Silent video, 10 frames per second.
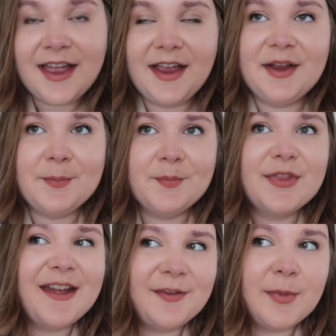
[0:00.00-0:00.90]
but
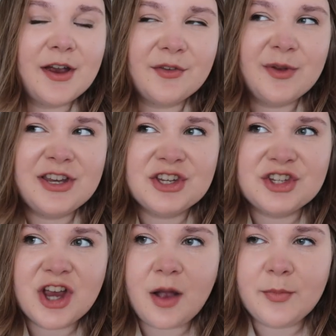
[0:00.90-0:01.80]
that is because when you
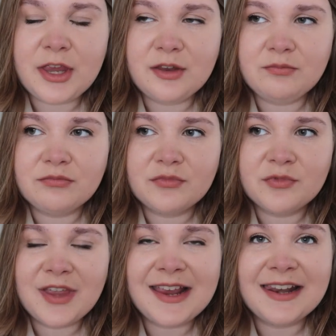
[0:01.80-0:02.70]
shop you
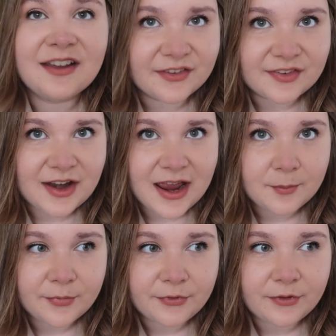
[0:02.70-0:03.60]
take little
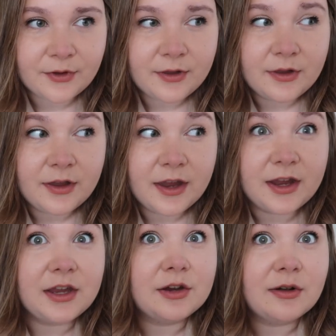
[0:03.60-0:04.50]
steps
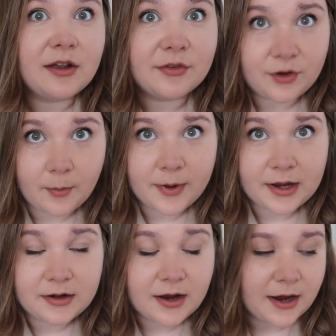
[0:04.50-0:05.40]
and you do a lot of
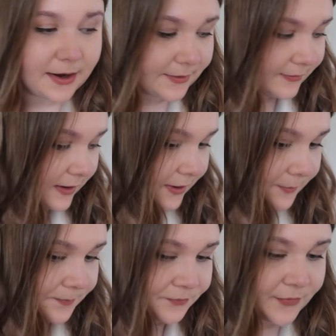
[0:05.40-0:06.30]
stopping,
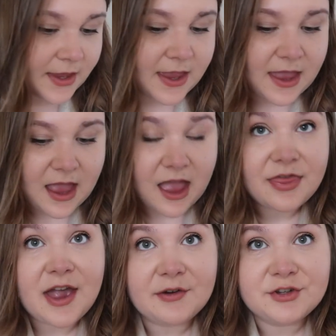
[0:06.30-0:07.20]
so I
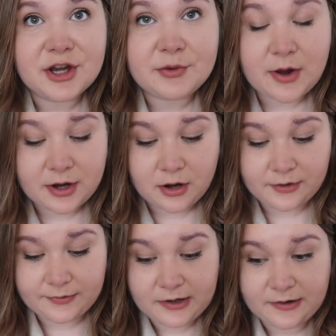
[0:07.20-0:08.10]
thought I would show you what I
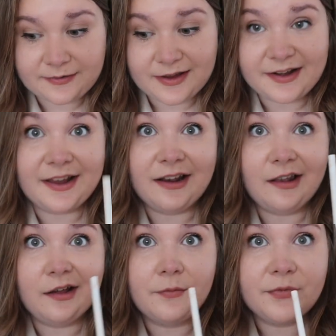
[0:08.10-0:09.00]
got seeing as I didn't get a
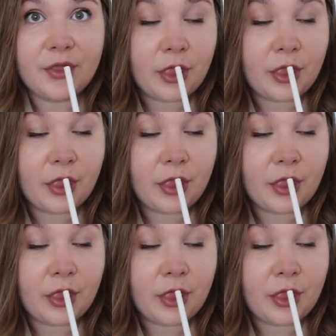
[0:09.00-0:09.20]
lot.